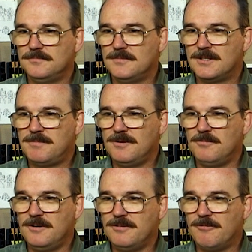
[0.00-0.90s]
it's been a
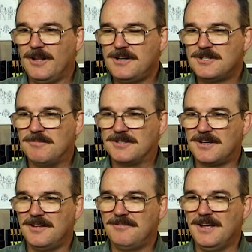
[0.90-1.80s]
wonderful relationship. It's
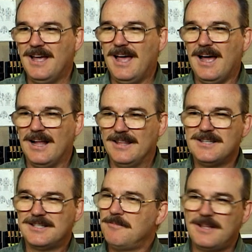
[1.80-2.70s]
kind of this
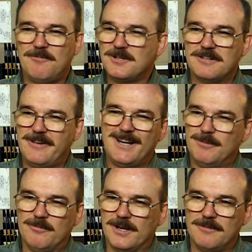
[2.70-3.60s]
is something that wasn't
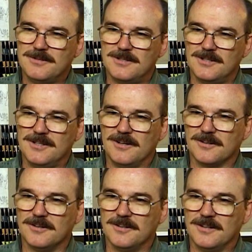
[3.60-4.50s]
available when I was
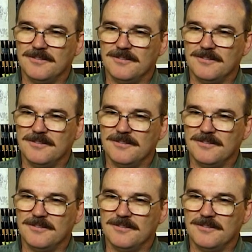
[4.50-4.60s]
younger.